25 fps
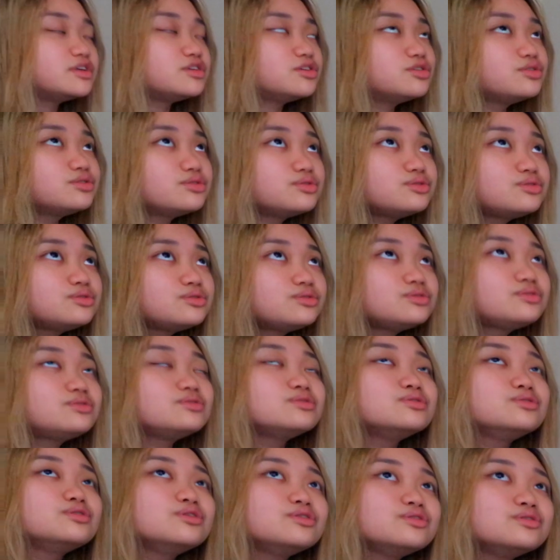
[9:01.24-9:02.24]
You
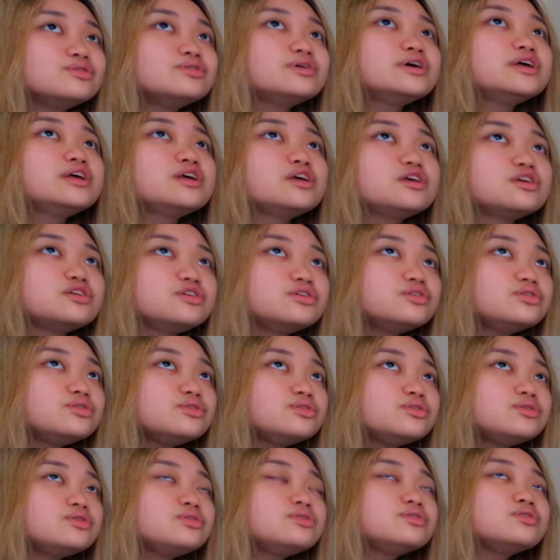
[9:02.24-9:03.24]
do,
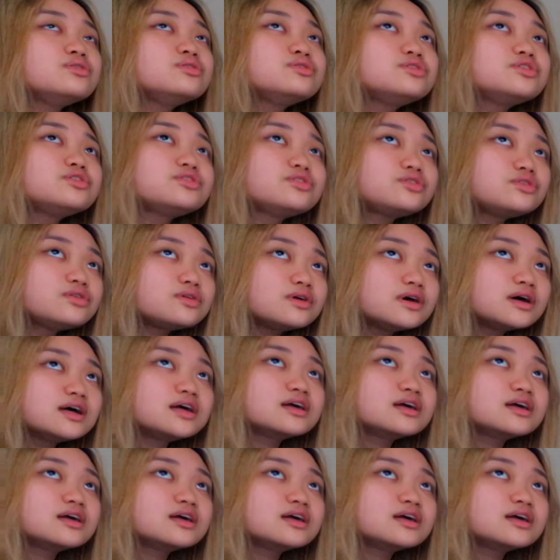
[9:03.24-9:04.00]
you do.